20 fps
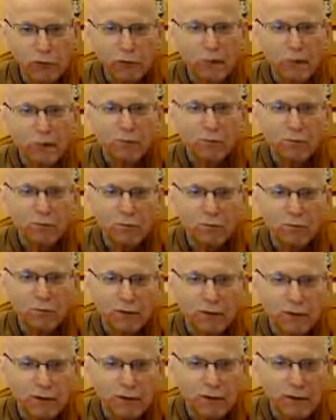We have to
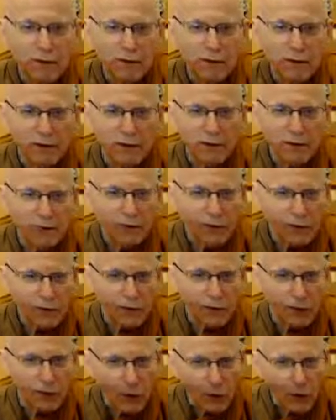be,
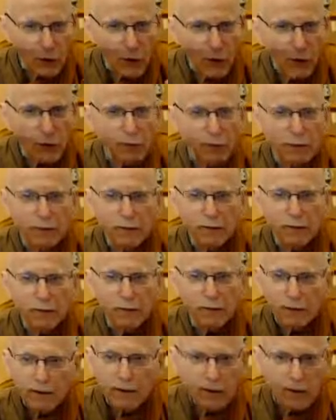you know,
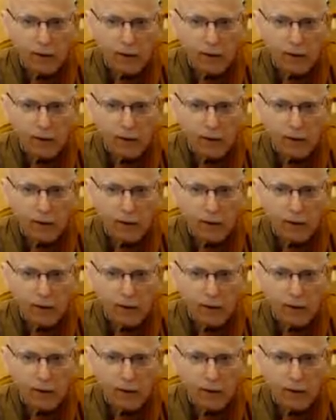open.